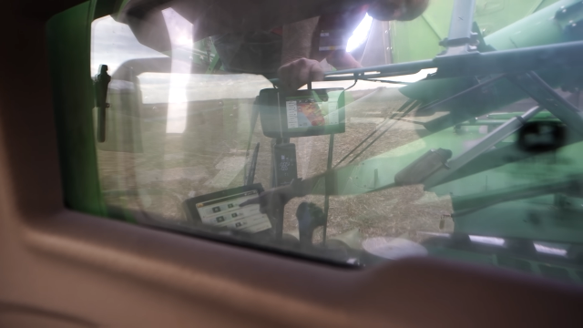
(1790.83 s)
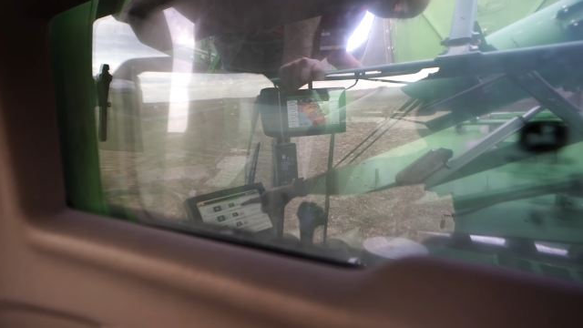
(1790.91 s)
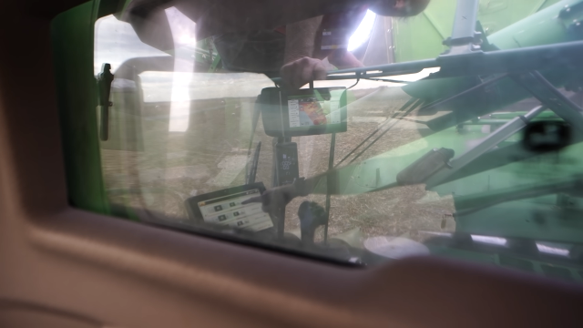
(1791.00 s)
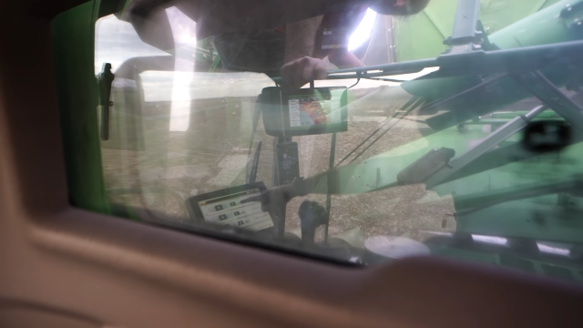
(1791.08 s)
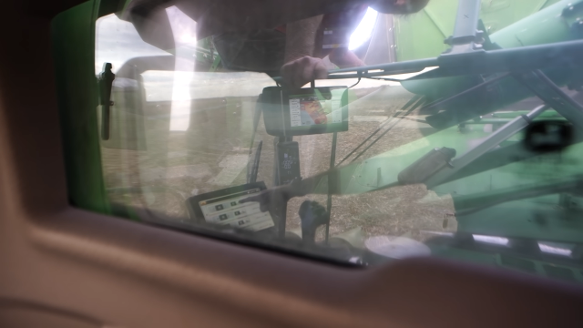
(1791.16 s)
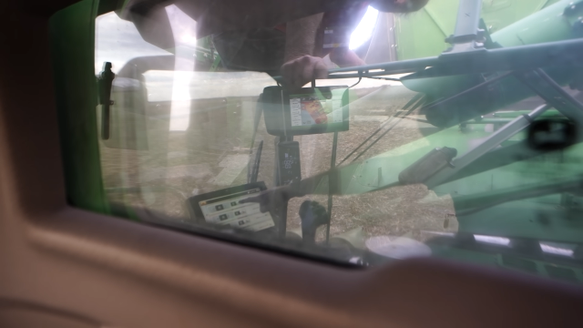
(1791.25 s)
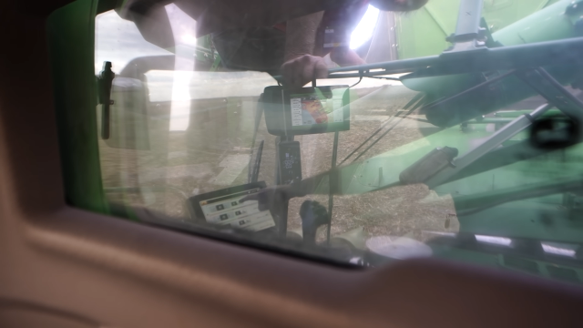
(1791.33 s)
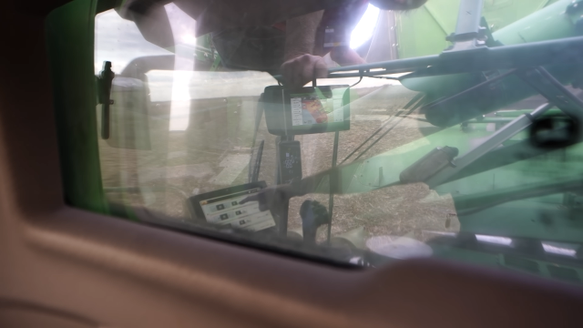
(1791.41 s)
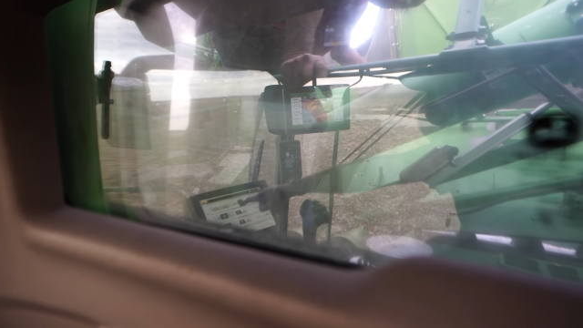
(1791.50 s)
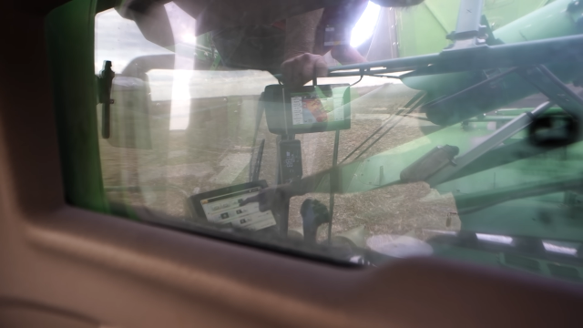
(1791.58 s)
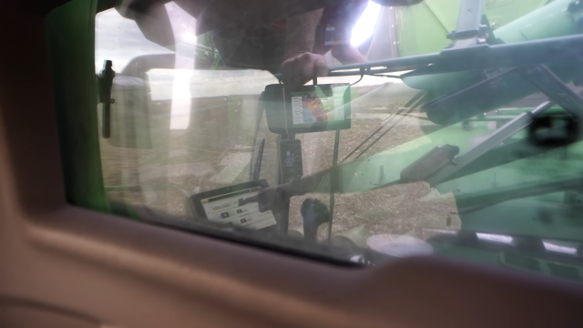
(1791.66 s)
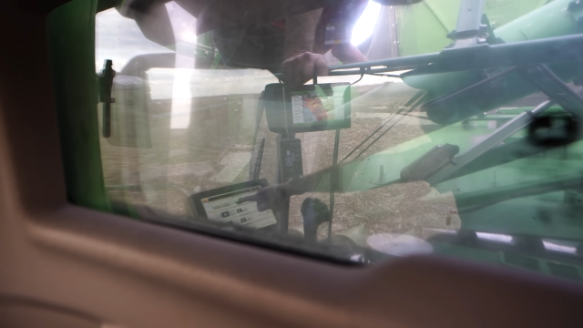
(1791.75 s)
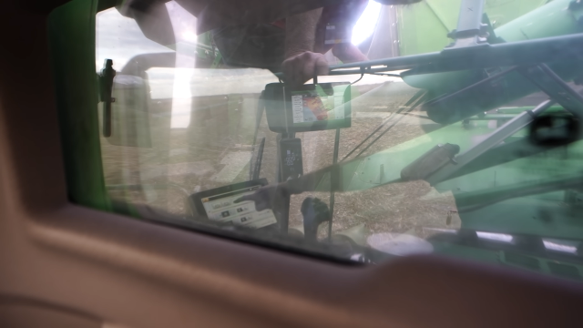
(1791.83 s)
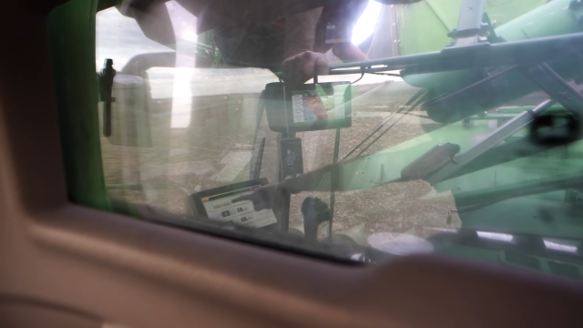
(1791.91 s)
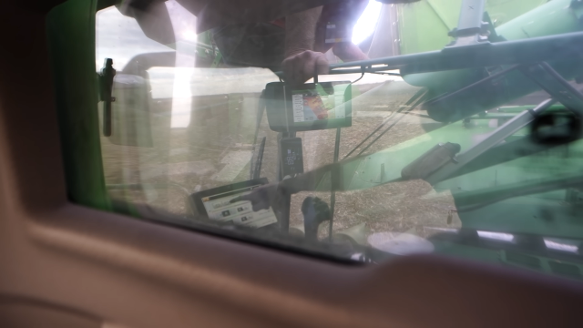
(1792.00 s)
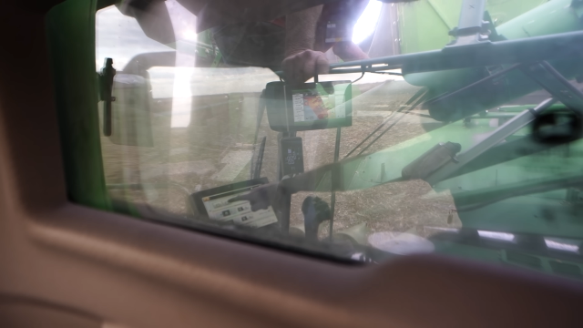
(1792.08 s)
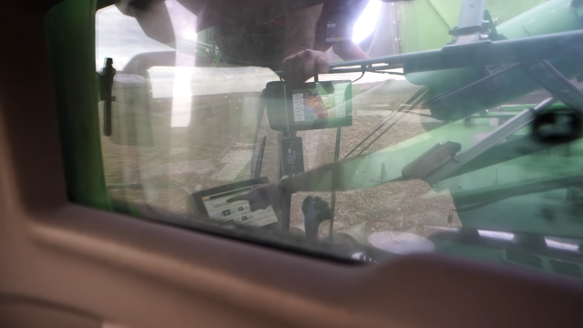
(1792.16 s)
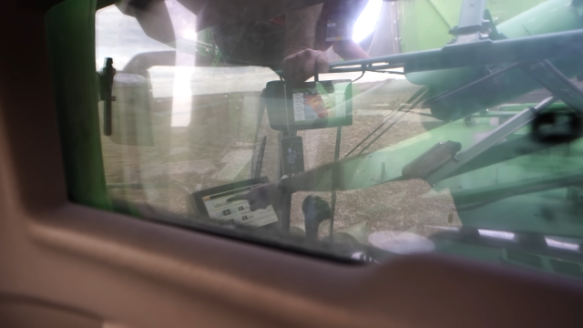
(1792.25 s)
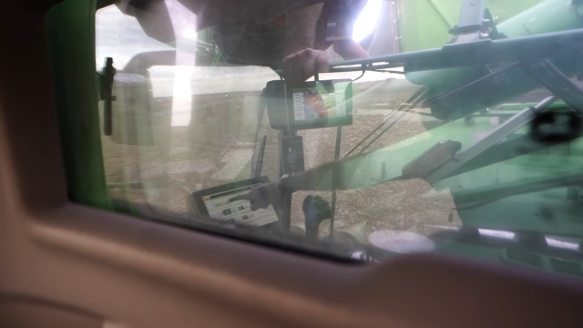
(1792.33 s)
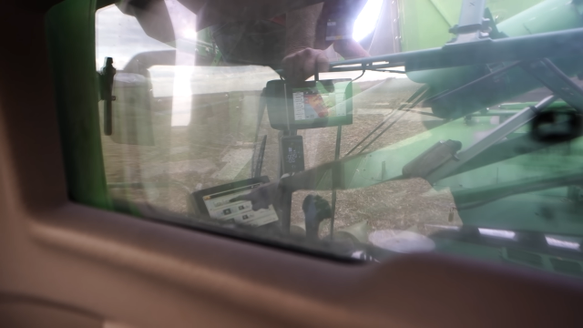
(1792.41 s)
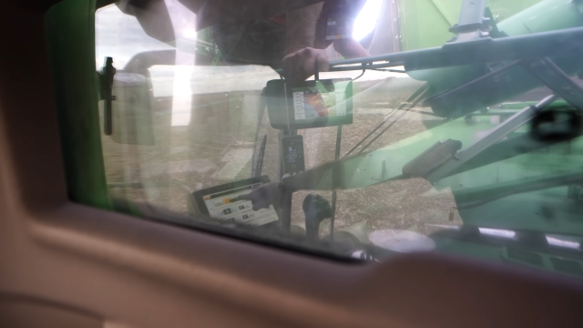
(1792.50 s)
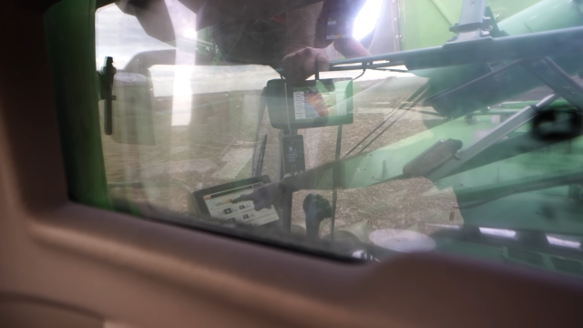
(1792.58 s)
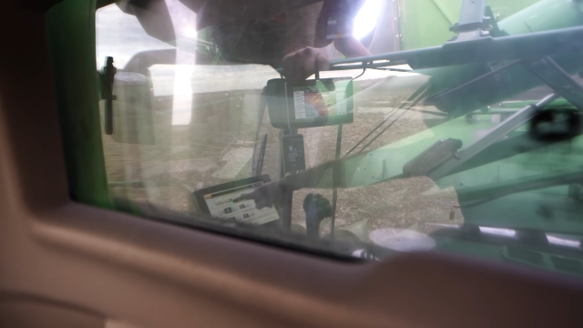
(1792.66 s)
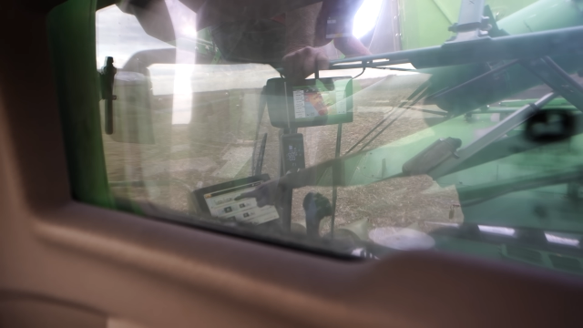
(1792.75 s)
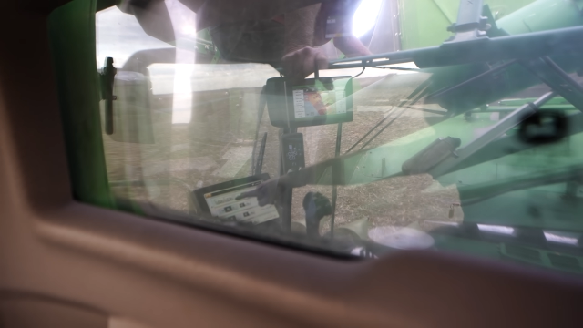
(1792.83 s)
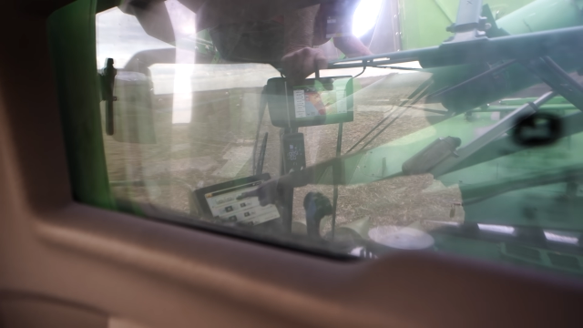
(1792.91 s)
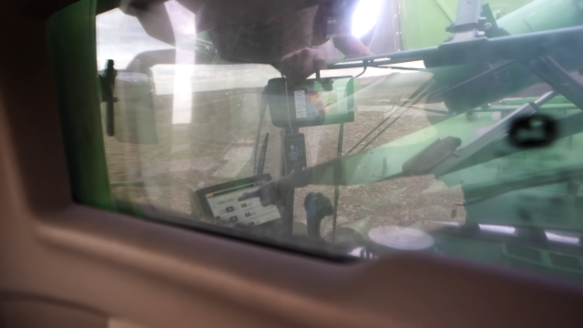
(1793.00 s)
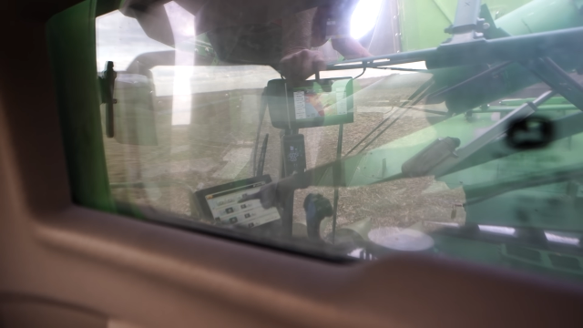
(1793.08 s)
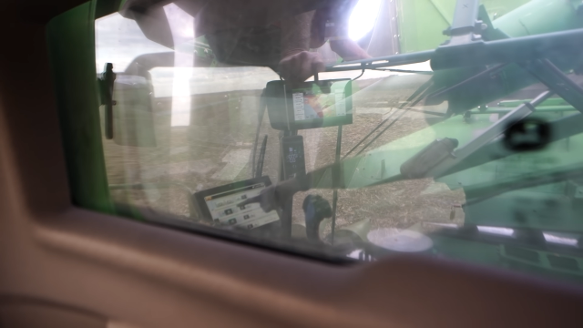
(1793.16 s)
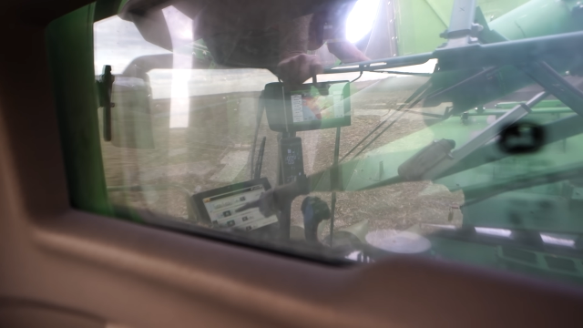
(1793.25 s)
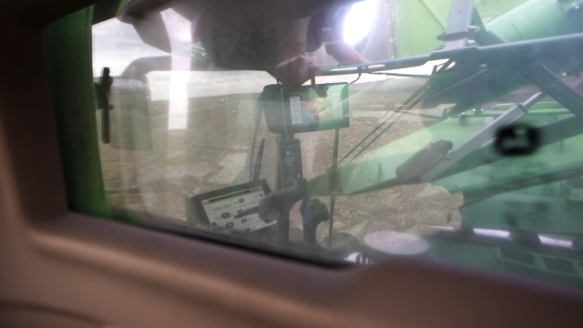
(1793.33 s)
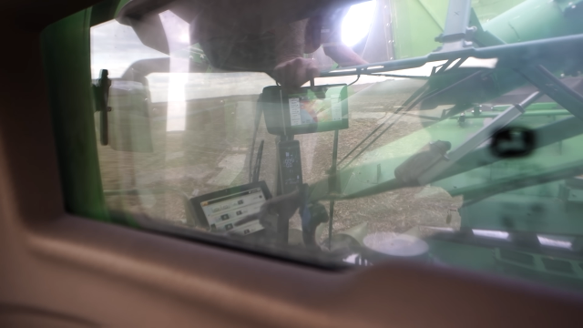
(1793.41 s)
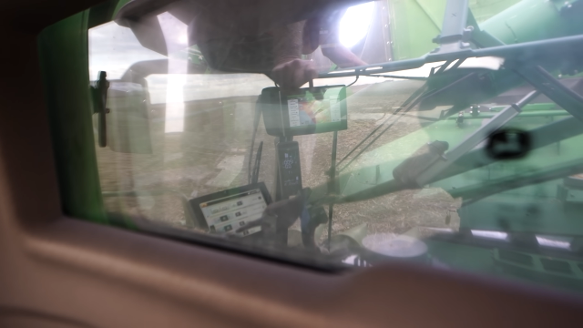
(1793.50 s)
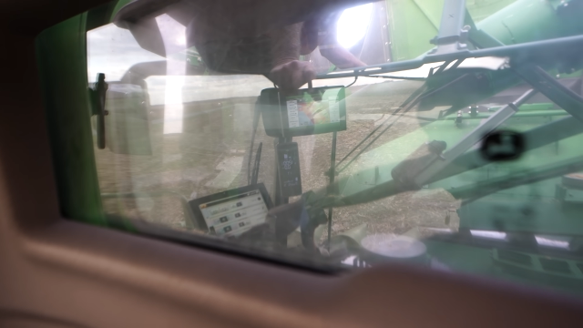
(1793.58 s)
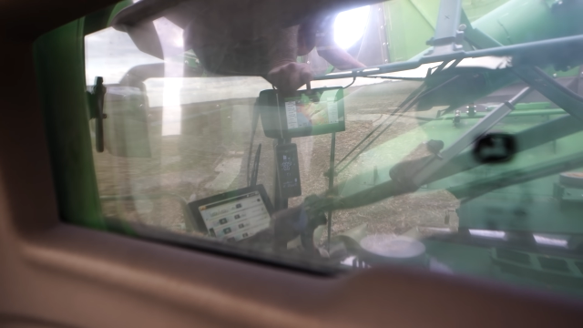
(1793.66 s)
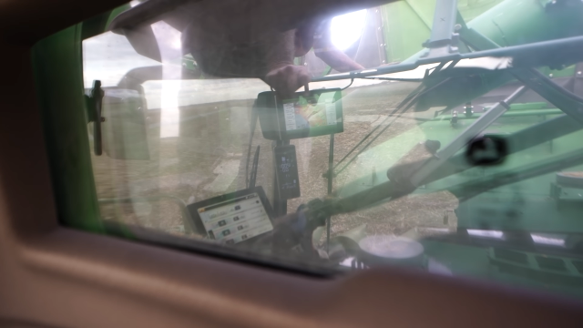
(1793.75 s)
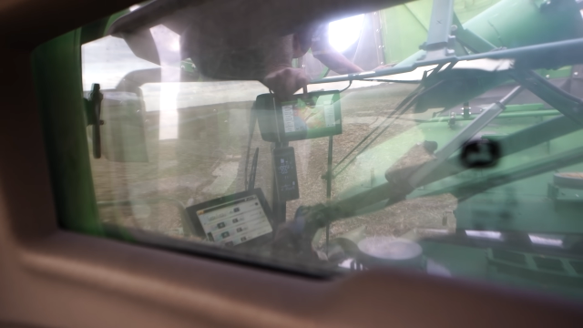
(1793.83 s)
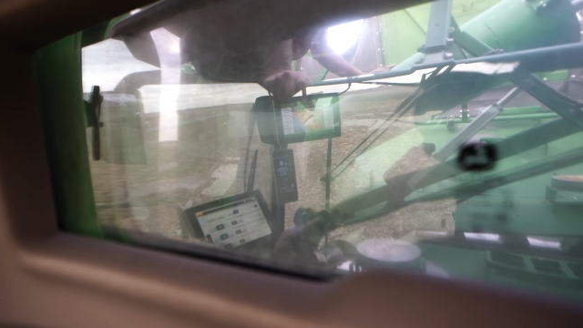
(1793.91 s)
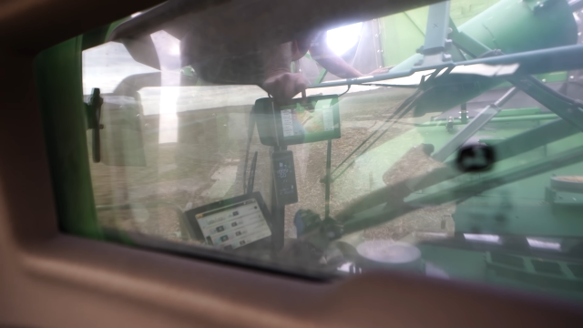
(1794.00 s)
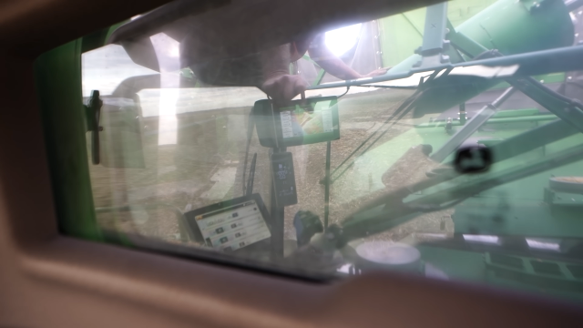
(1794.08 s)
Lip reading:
[unreadable: no face in view]